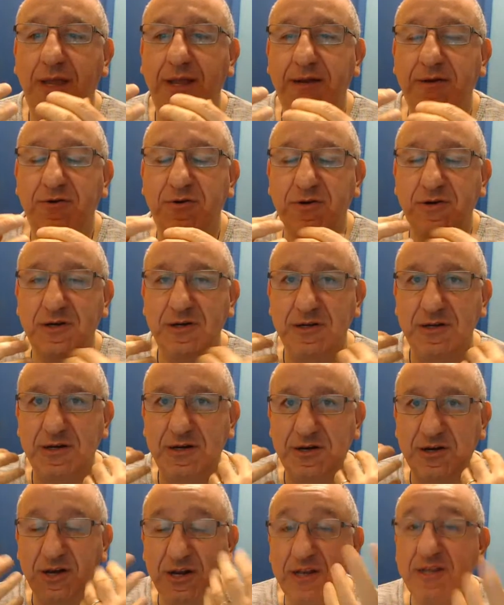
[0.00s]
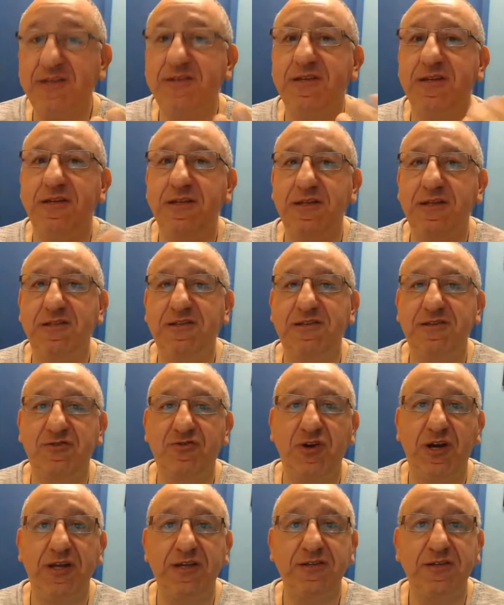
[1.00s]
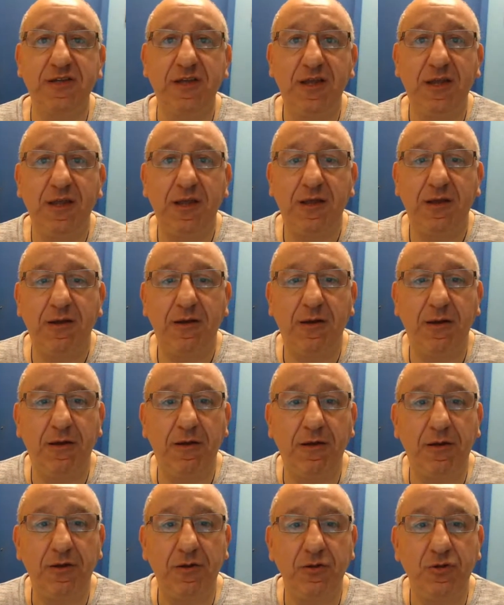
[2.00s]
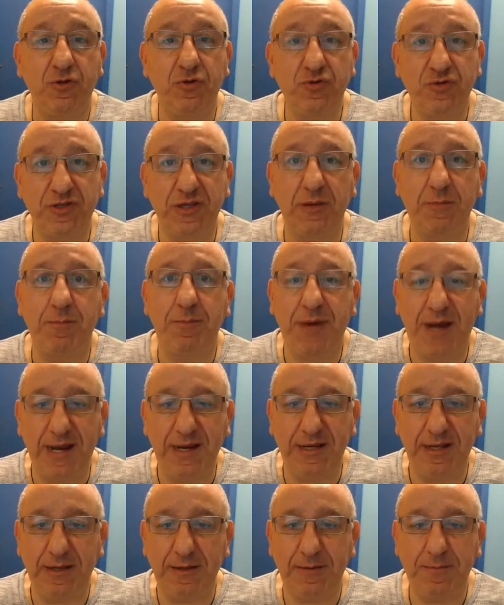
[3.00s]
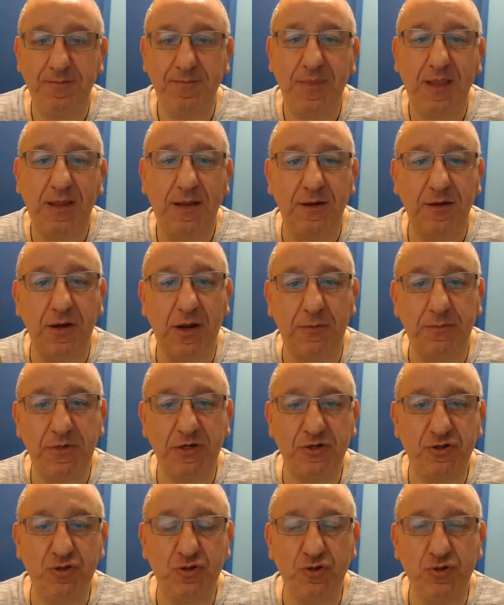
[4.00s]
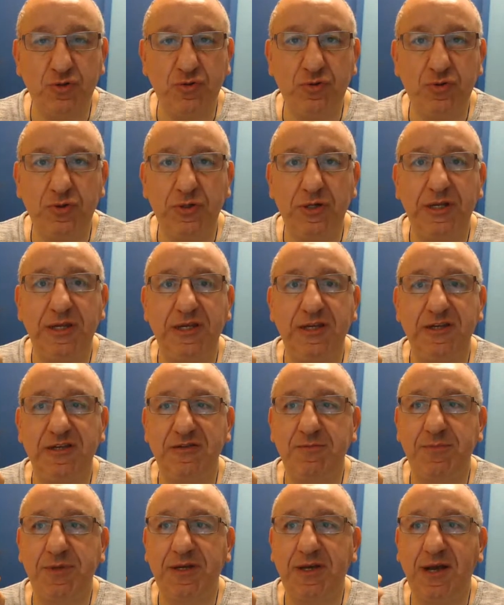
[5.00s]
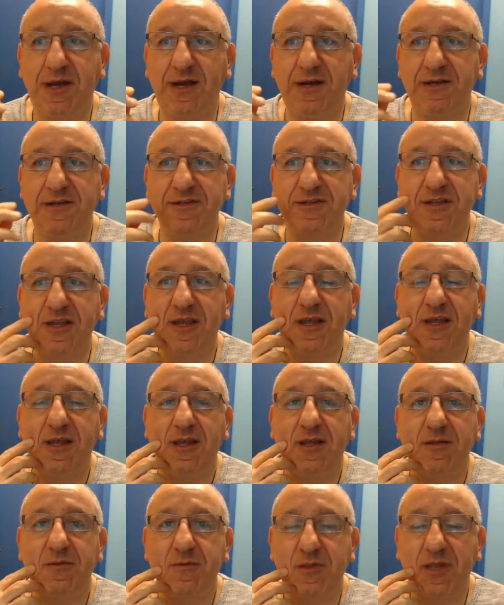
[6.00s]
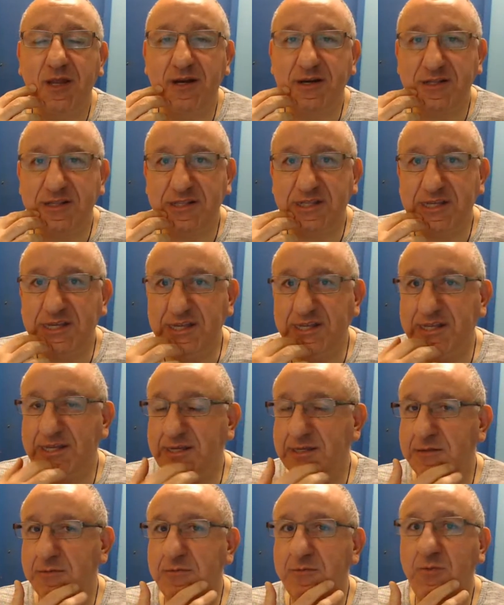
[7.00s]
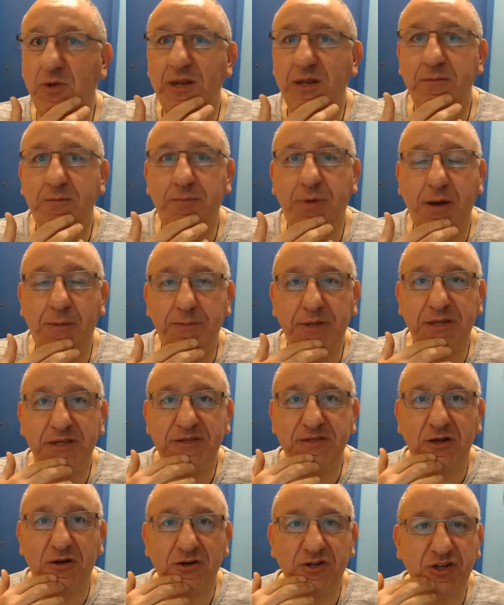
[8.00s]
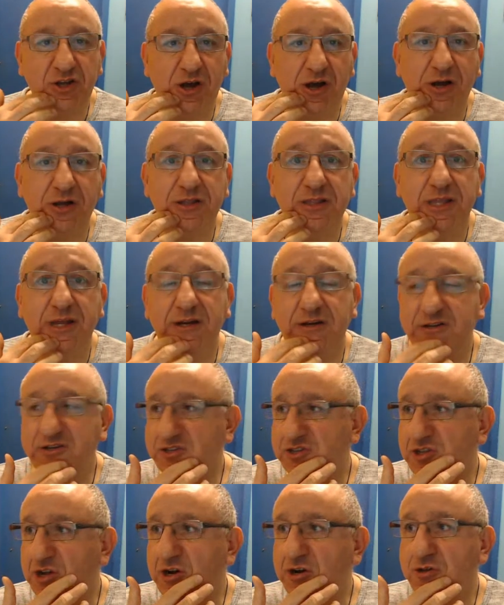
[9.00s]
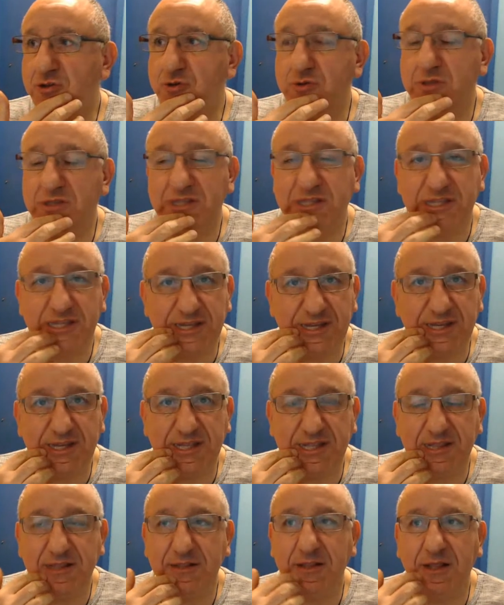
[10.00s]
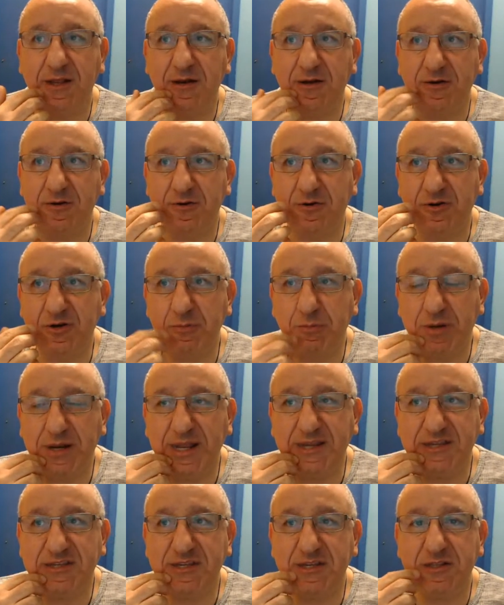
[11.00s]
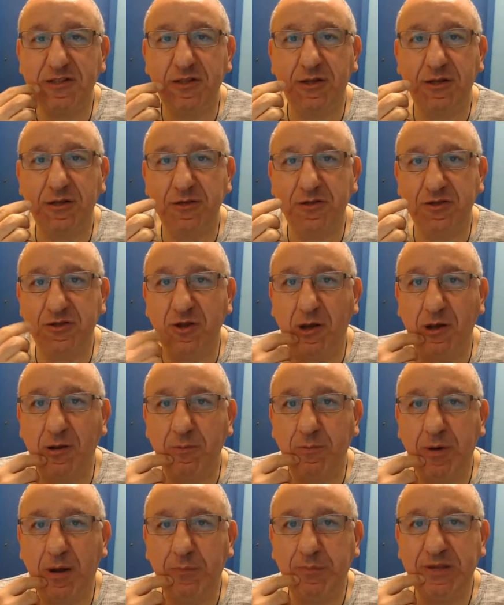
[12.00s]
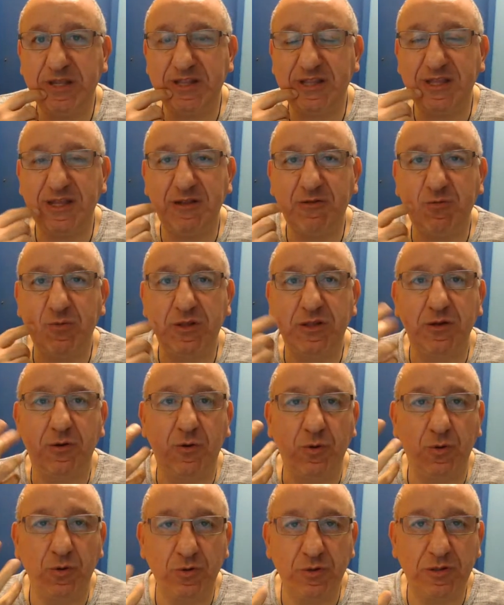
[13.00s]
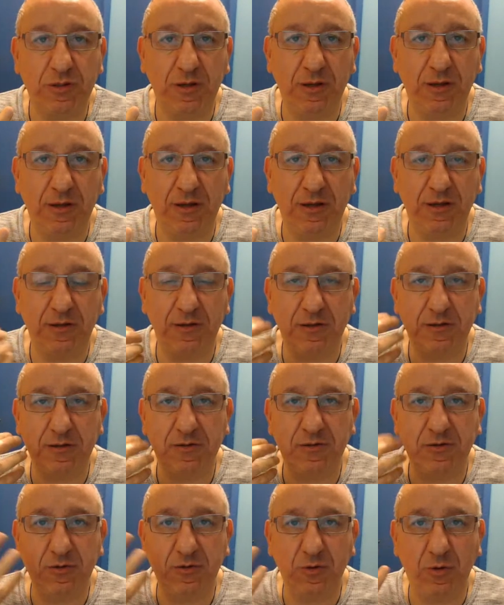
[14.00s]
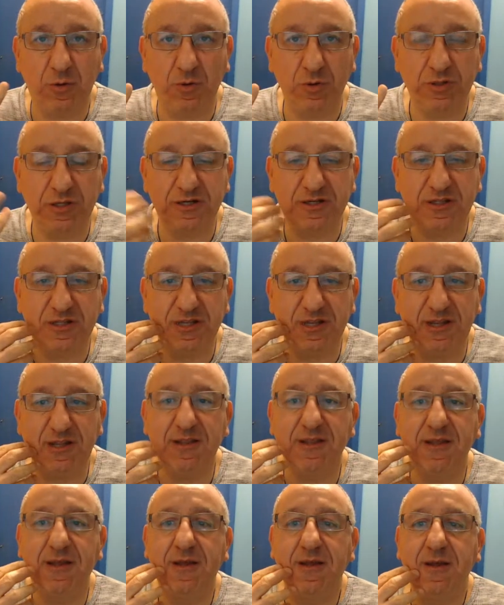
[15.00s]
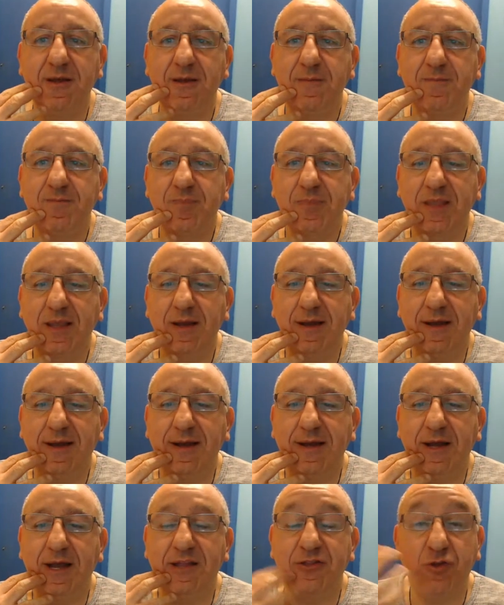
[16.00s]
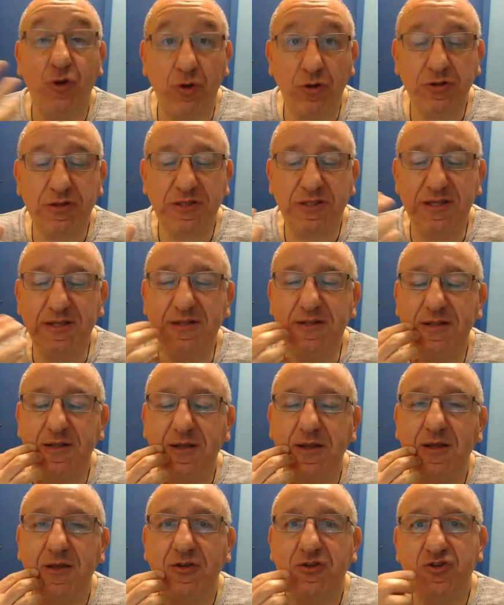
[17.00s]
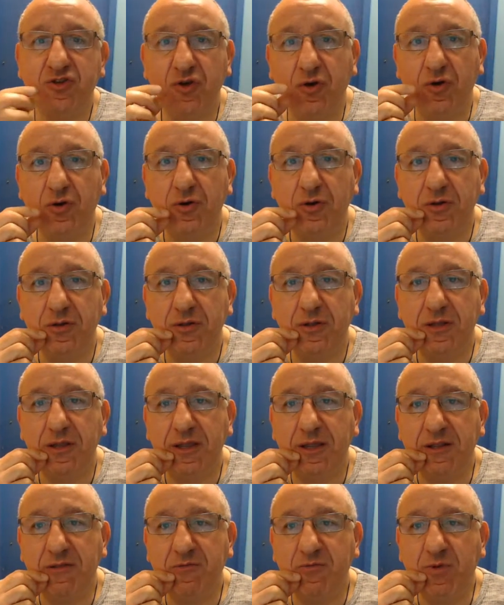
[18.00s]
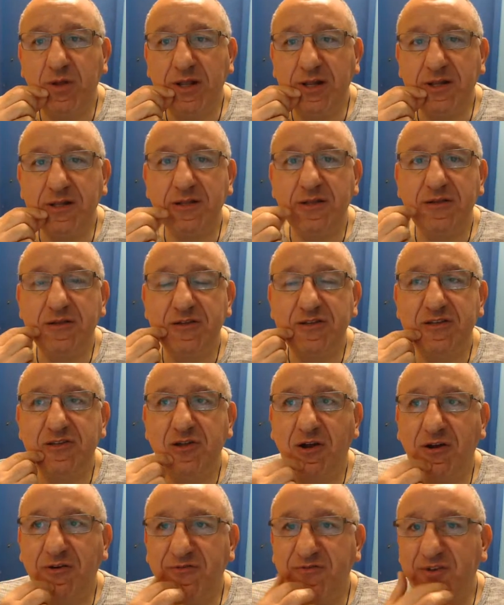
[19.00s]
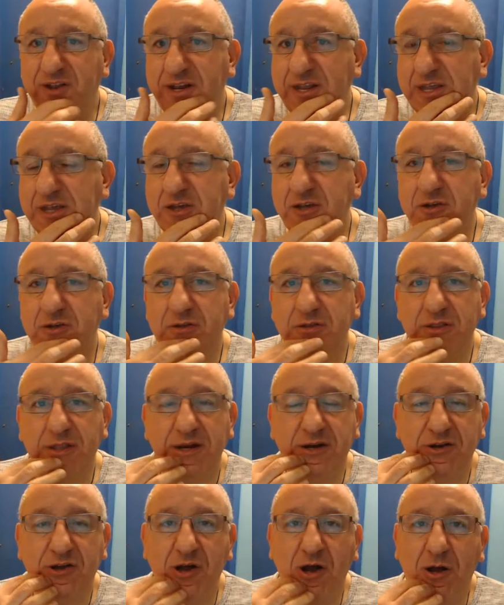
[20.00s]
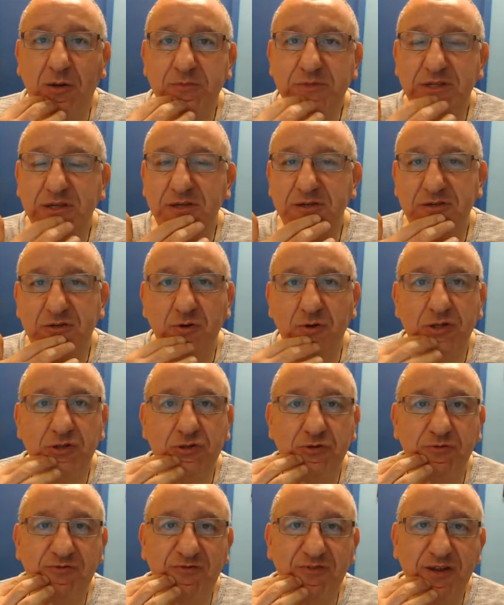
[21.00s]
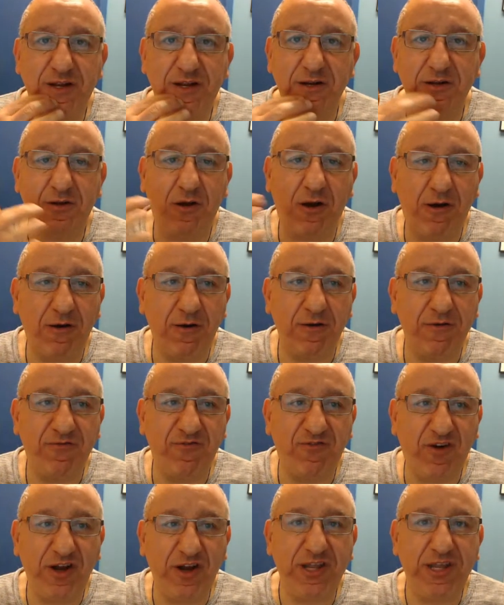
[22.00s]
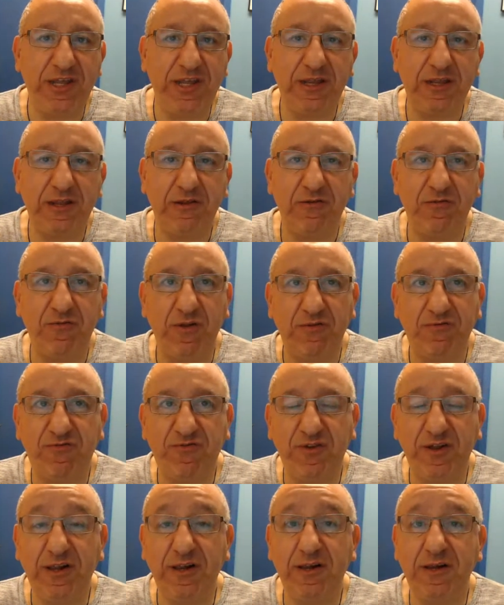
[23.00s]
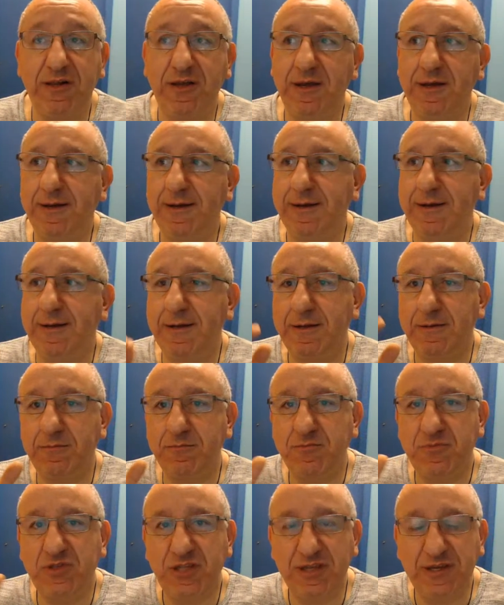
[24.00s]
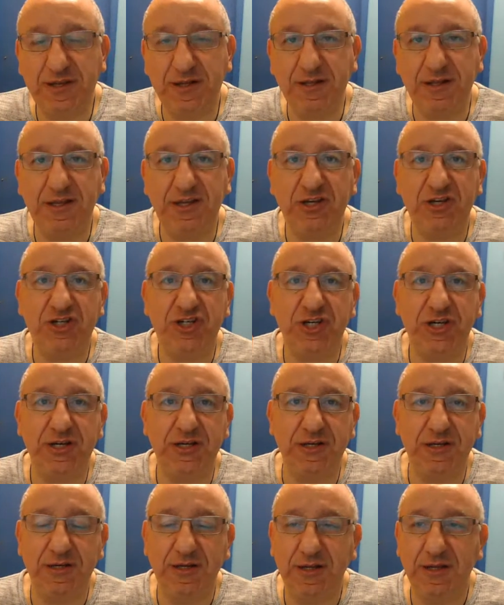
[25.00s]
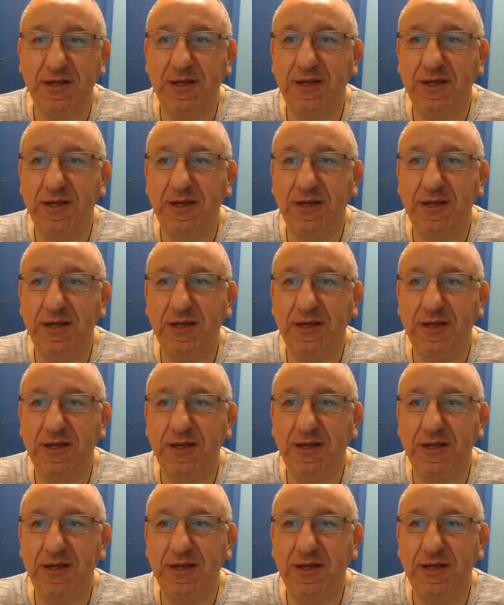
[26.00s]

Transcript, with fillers: and re- releasing its stress uh, using biting. Number two is because they're teething. When puppies are young, they start to teeth. They're replacing the young puppy teeth with old uh, older teeth, uh, adult teeth. So it will start feeling their gums is going to feel co- funny. It will feel uh, ticklish and